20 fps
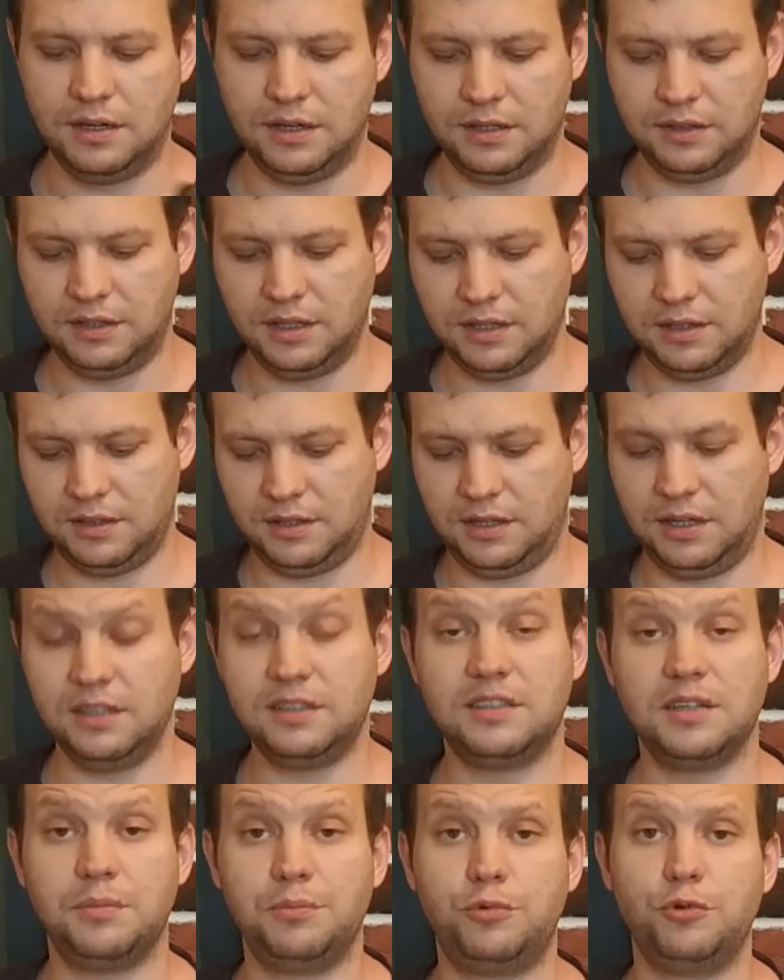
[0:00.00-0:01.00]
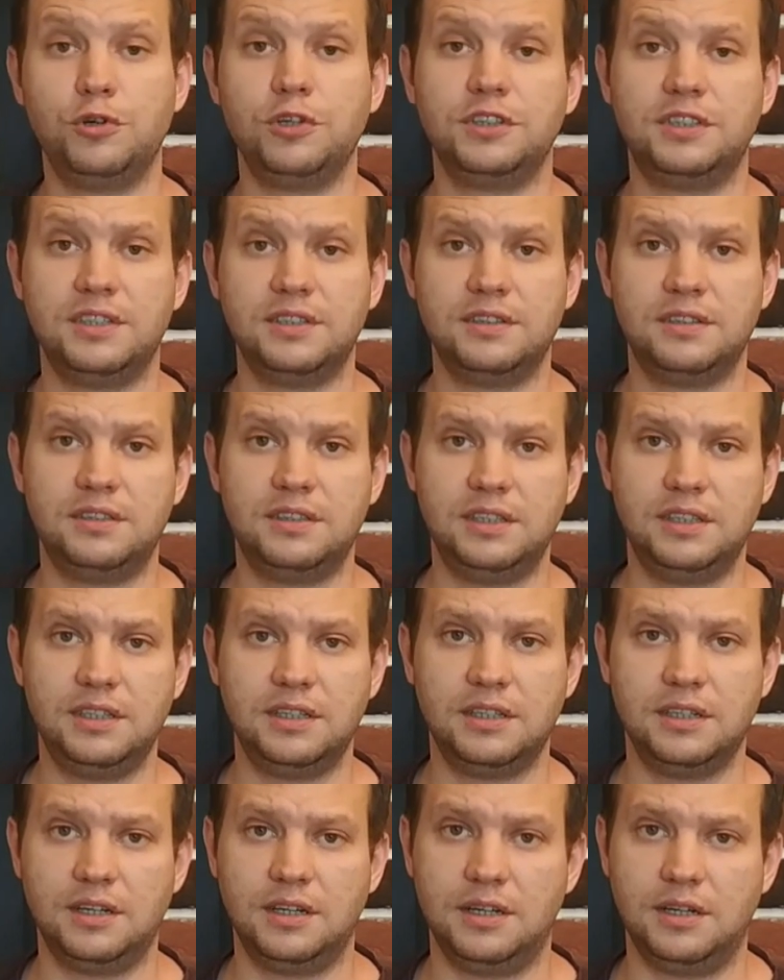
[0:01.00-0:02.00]
Then at some point in
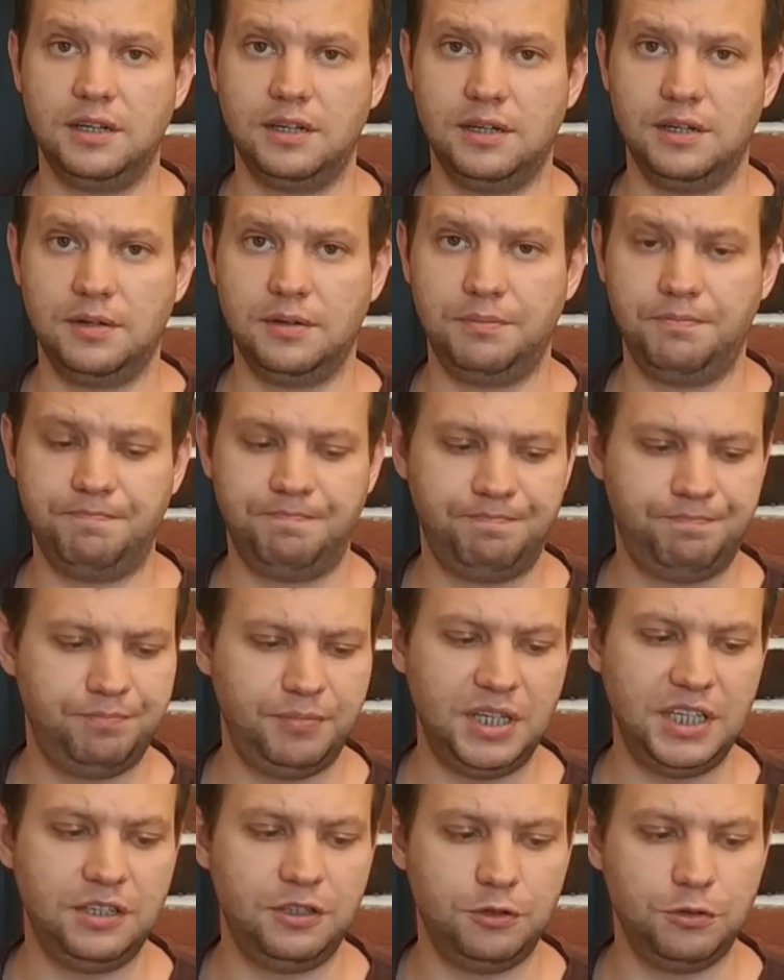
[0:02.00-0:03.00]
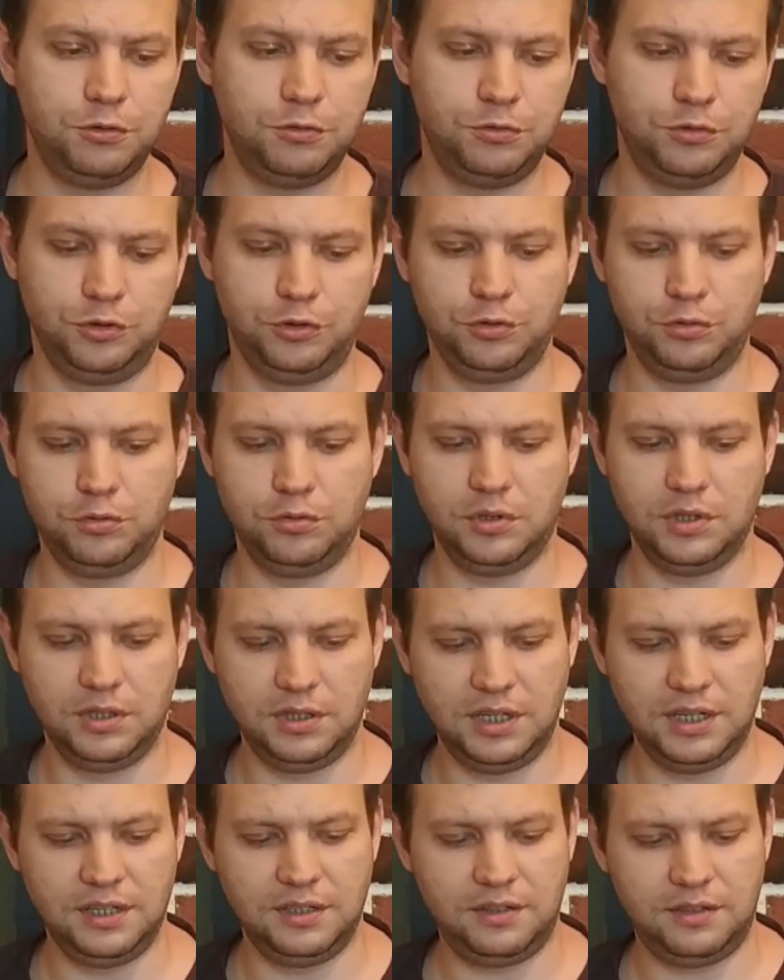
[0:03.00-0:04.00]
the menu, you
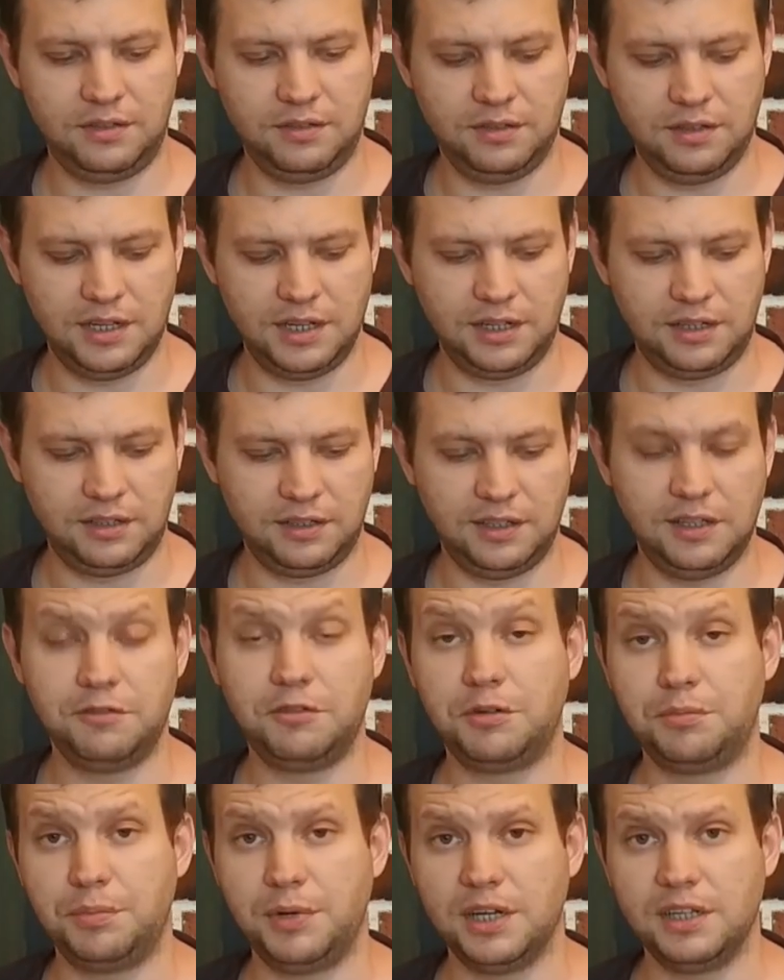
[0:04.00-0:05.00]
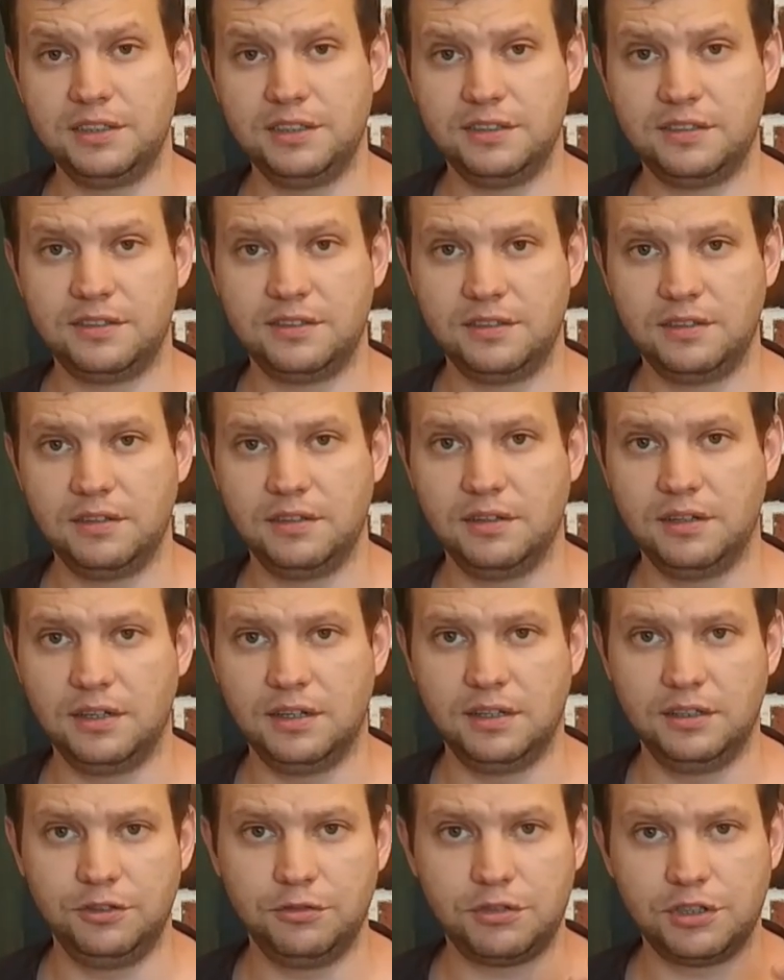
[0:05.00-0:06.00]
add like lever bodies.
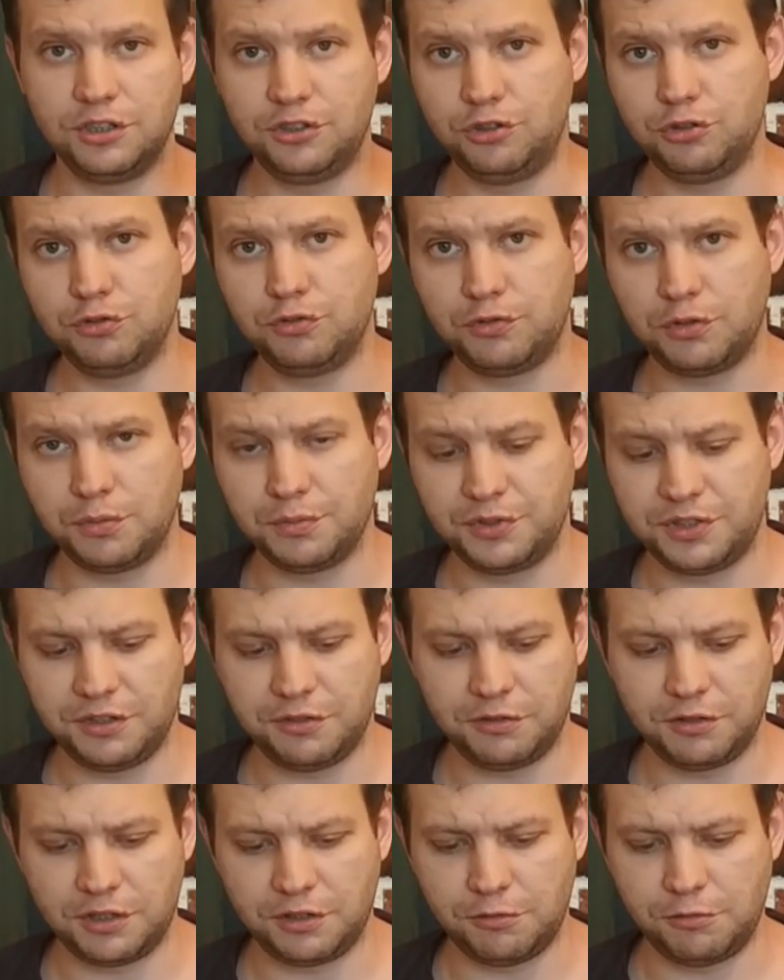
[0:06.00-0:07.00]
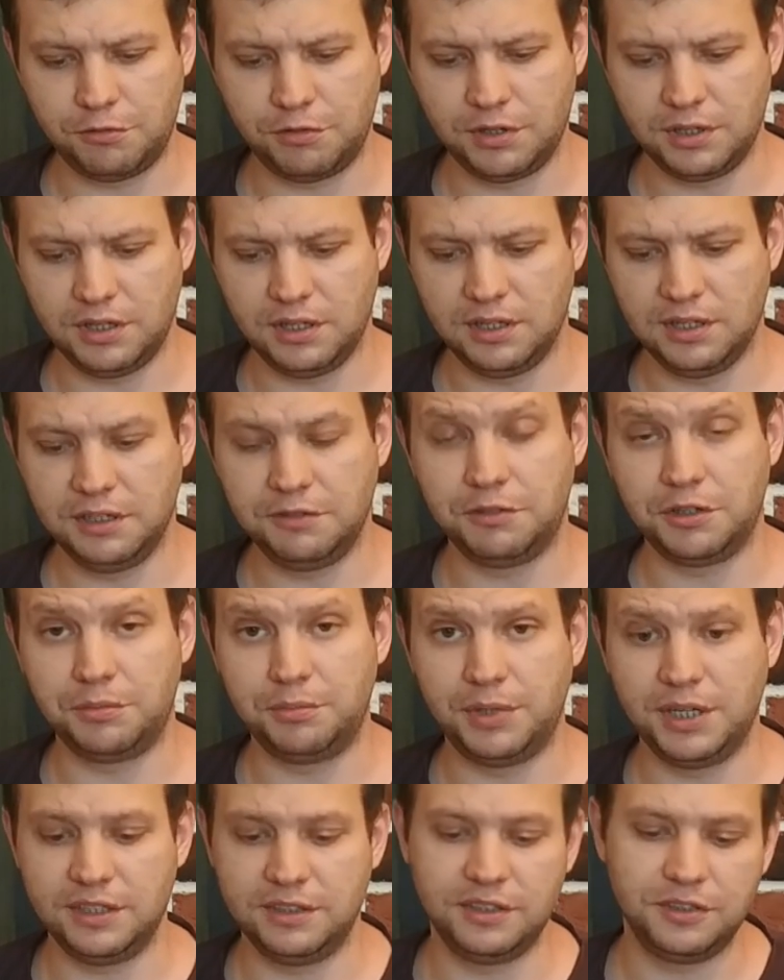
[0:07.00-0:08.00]
You can choose from several lever
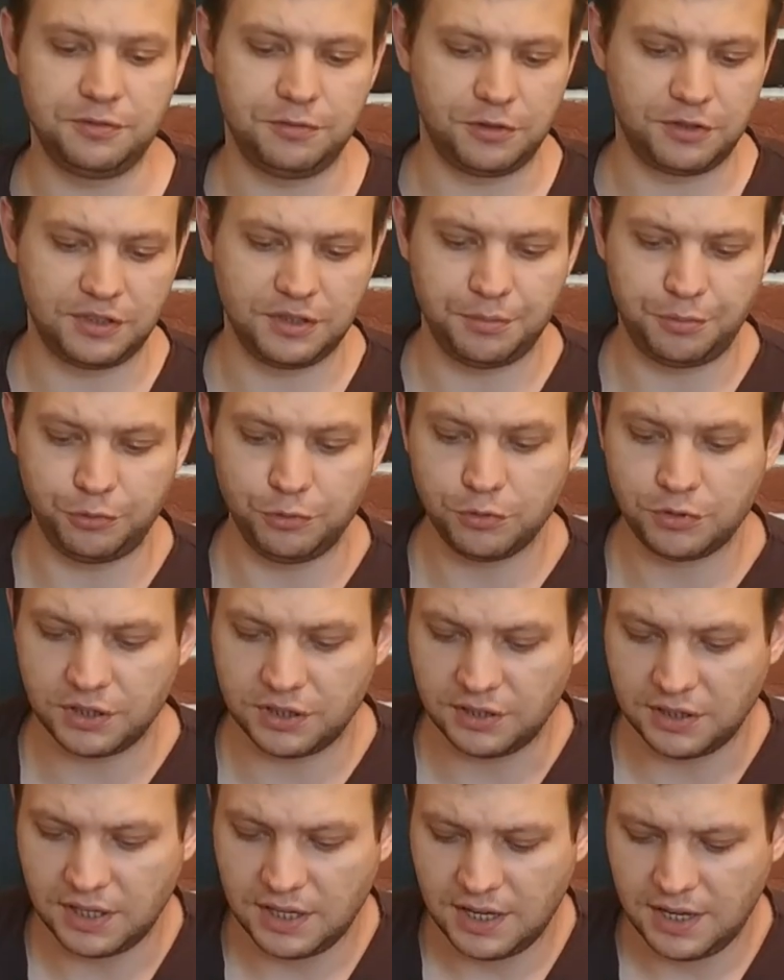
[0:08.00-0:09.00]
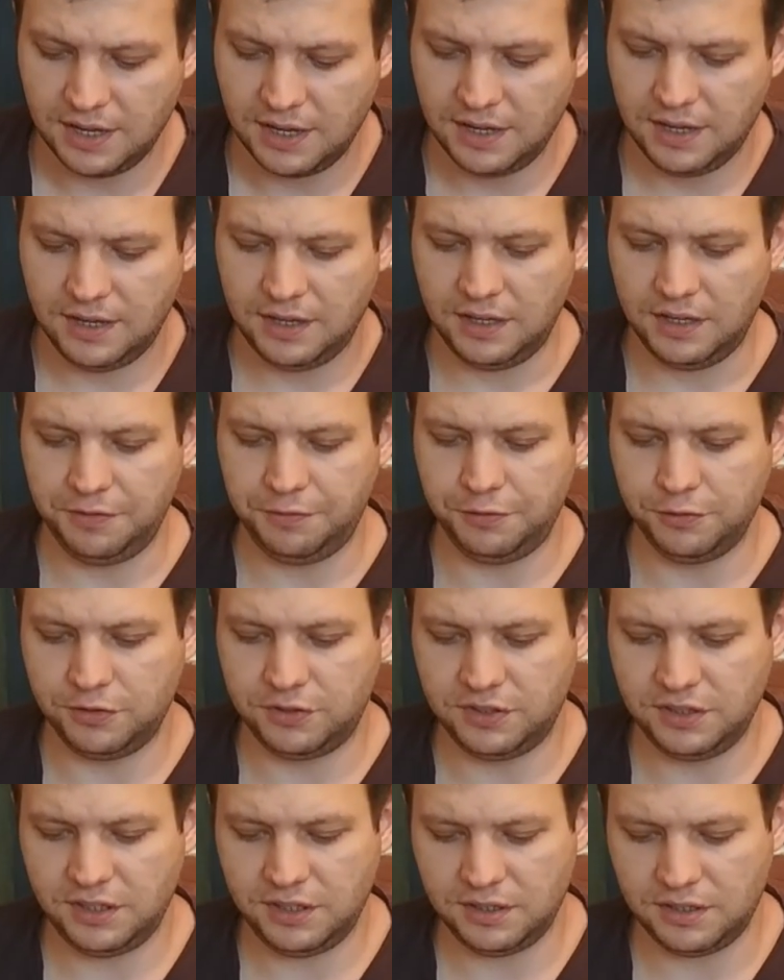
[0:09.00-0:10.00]
bodies. For example, you can, if you
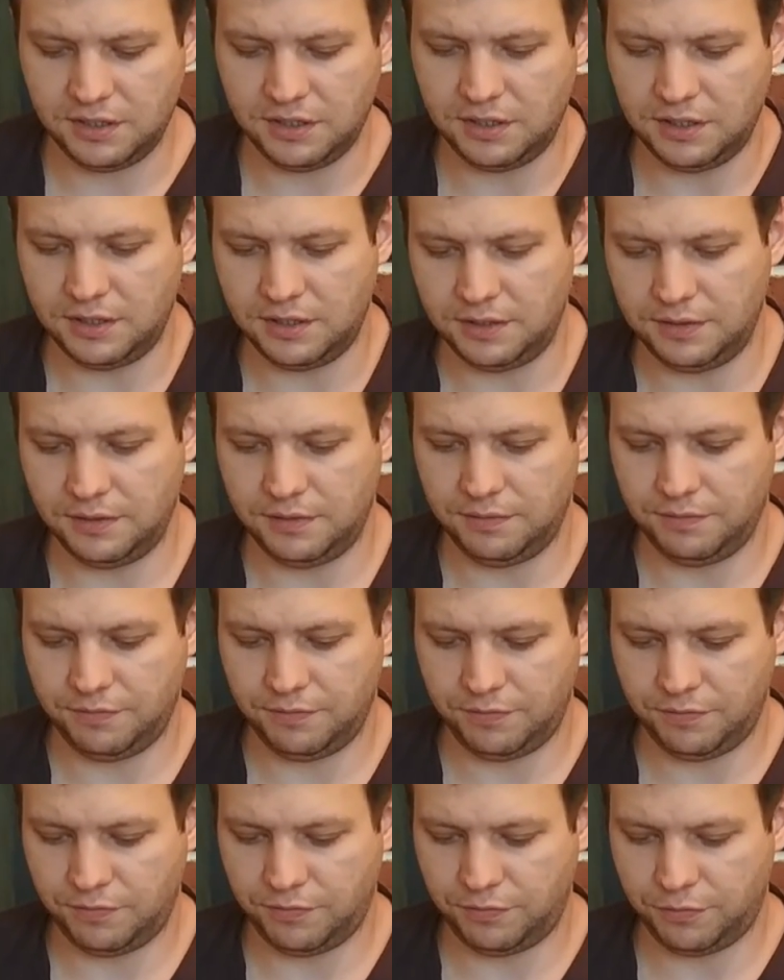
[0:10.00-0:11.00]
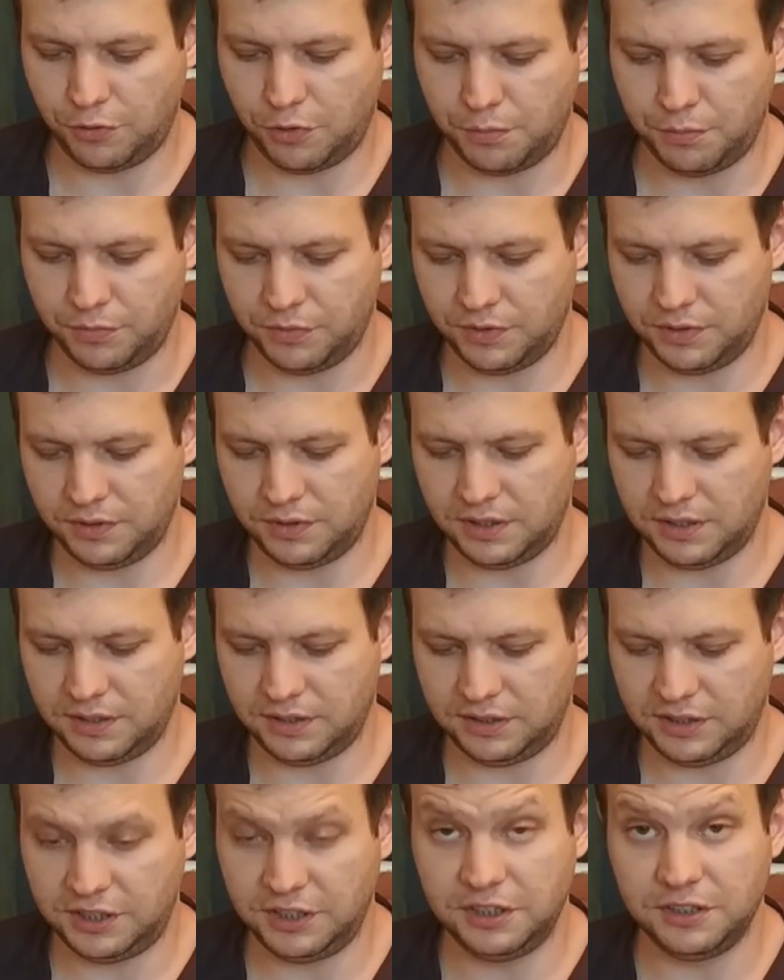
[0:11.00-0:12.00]
see from
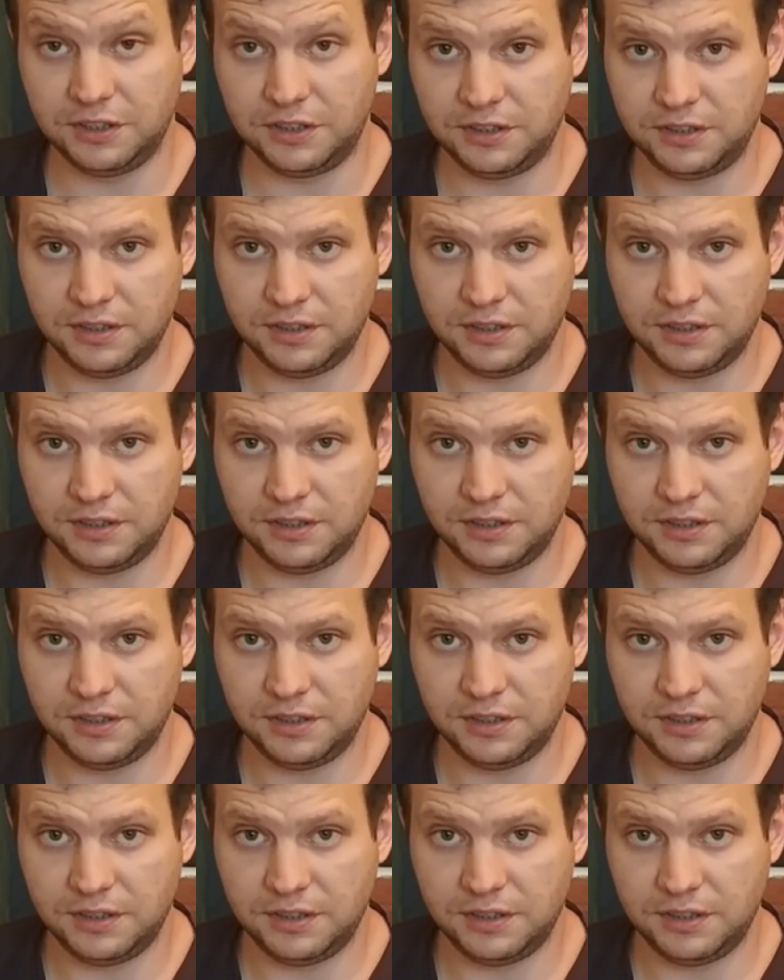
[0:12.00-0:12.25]
here,